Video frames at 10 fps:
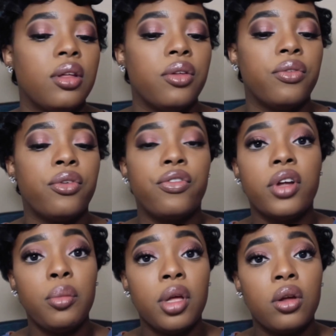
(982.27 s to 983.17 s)
For
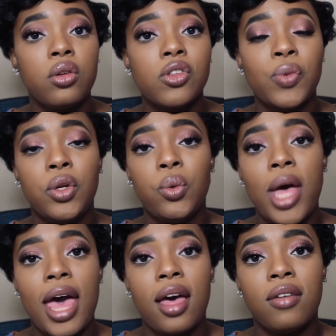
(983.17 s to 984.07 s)
fundamentals, we do
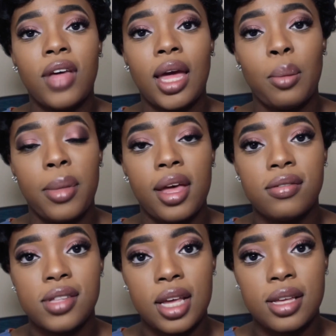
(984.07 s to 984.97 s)
have a
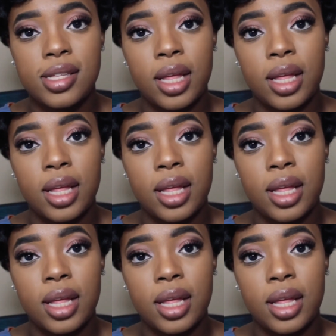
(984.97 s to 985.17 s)
math test